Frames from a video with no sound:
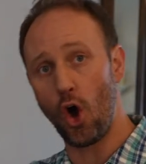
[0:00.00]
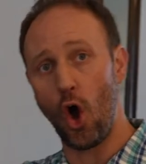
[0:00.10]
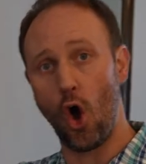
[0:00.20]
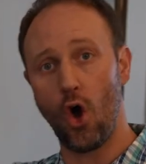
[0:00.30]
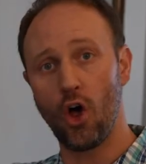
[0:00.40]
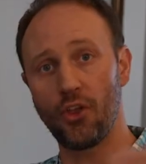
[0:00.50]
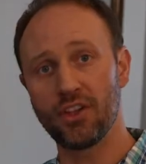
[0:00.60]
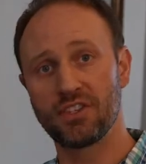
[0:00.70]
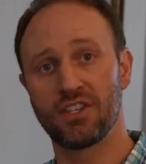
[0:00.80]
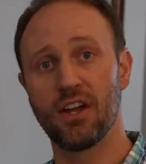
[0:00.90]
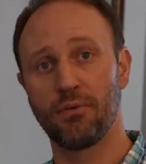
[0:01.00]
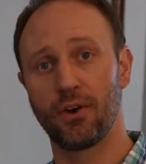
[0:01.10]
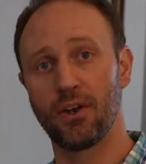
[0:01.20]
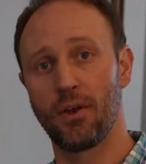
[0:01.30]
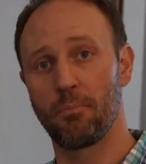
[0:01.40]
all the
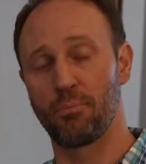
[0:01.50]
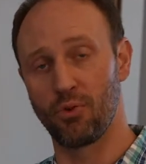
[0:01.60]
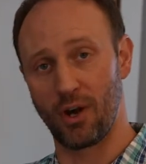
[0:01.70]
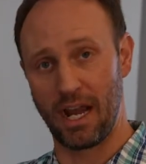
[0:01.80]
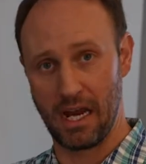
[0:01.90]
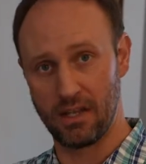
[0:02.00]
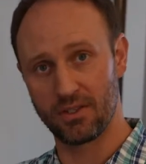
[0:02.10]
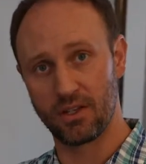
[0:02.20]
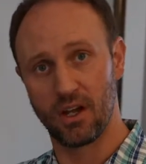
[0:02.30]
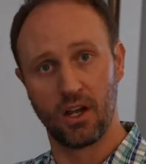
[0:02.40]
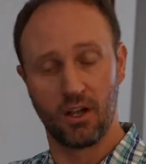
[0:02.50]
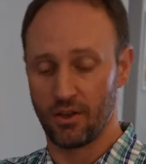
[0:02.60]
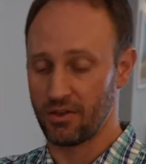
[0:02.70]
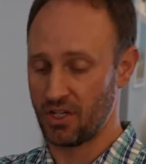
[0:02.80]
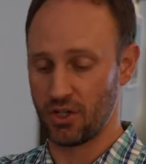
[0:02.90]
different brands,
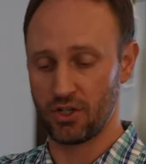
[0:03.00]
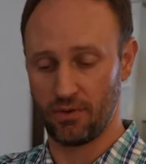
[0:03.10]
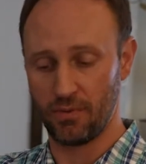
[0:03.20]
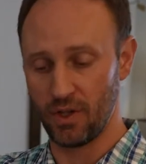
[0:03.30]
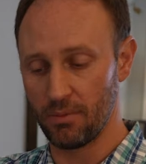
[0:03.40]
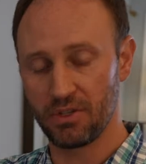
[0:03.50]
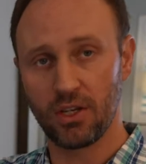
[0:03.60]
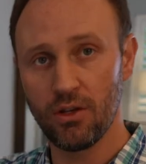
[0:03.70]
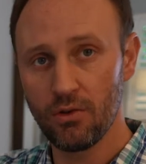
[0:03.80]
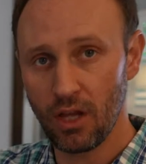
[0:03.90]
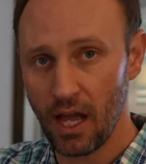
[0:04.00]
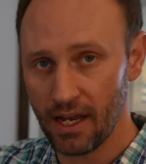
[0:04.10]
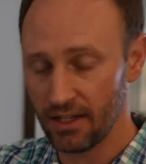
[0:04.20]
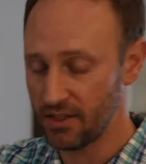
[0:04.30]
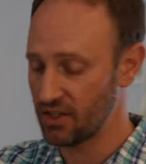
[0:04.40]
such as your Philips Hue
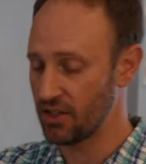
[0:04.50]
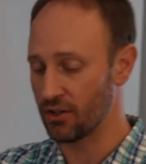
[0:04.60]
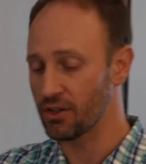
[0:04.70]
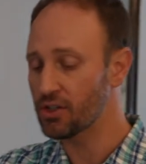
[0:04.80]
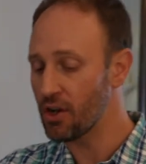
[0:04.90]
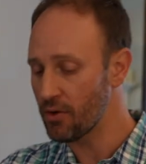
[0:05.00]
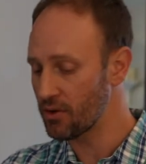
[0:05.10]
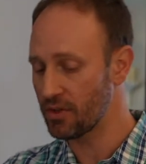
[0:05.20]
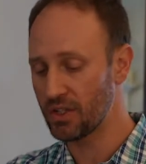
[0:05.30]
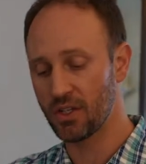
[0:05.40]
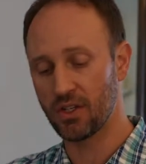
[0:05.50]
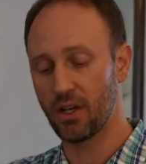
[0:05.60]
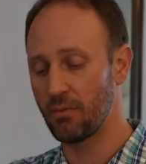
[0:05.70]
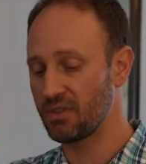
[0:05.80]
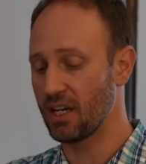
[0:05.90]
lights, your Sonos
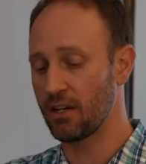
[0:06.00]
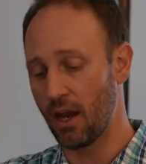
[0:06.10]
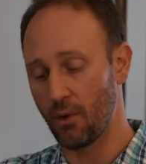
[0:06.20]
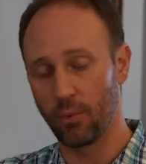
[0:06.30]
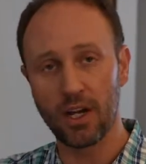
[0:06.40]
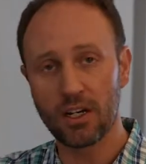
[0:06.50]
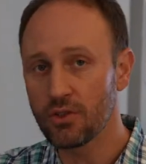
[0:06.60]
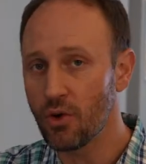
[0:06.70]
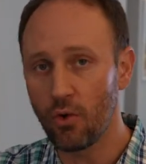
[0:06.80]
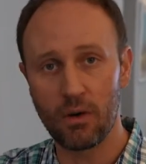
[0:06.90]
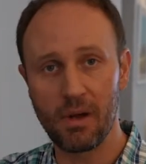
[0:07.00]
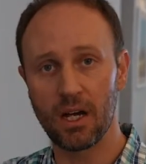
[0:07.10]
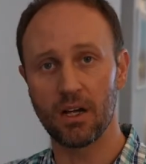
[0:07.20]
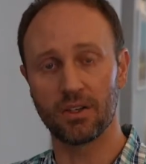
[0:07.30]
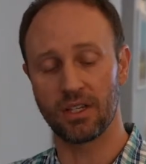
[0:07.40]
system, say you got a Ring
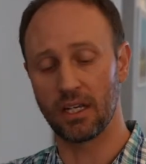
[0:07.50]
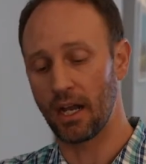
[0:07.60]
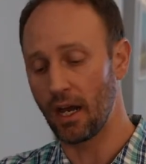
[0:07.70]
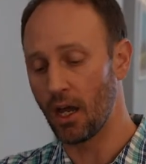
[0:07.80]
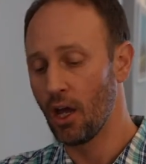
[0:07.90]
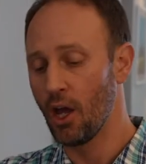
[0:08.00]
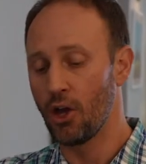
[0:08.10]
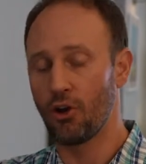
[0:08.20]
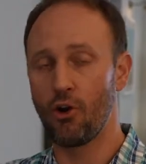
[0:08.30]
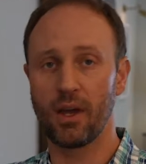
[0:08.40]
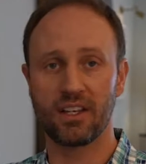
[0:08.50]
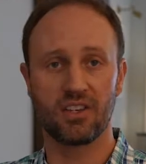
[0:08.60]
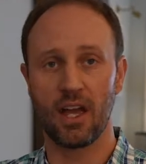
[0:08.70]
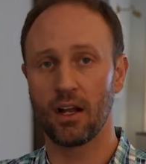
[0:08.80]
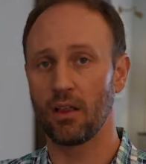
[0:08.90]
doorbell, say you got a quick
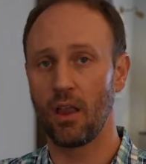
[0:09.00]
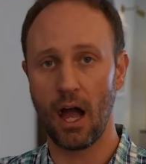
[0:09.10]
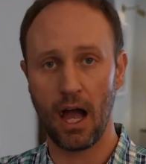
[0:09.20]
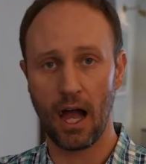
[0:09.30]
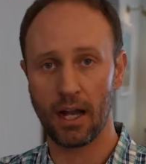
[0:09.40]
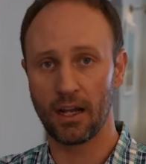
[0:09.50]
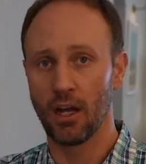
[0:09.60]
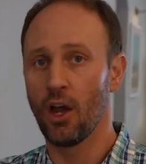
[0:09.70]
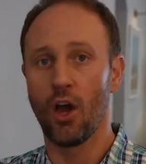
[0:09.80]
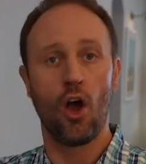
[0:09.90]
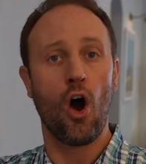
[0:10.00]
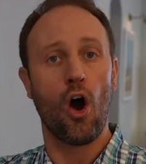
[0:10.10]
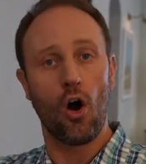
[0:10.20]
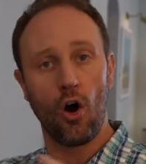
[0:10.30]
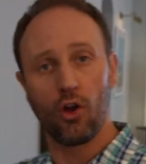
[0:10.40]
set lock,
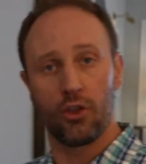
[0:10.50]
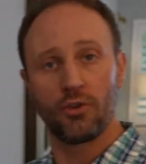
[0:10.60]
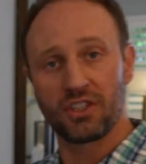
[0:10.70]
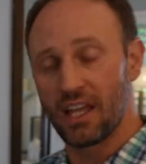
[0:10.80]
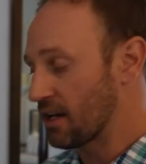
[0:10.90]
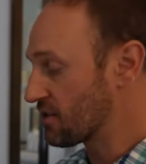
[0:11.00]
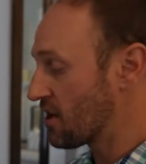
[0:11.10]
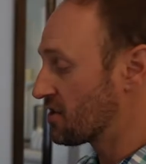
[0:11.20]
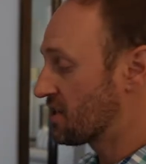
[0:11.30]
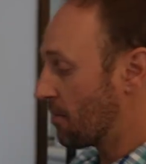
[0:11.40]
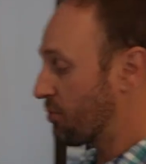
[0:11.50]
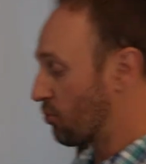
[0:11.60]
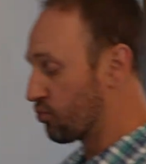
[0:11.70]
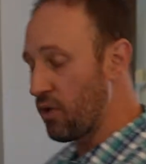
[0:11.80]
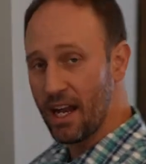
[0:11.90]
all those things dump
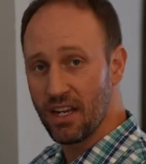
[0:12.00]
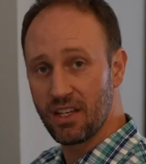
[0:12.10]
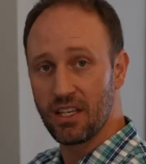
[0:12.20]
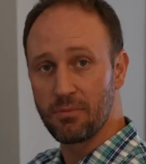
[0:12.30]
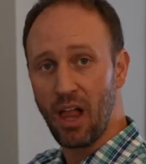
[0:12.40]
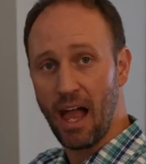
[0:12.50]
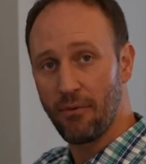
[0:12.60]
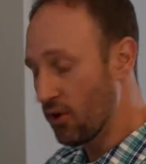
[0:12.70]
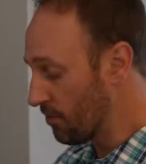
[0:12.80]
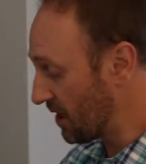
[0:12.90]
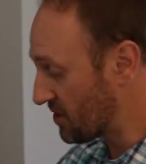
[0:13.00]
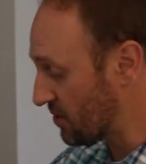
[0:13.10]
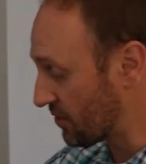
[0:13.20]
right into this platform, and so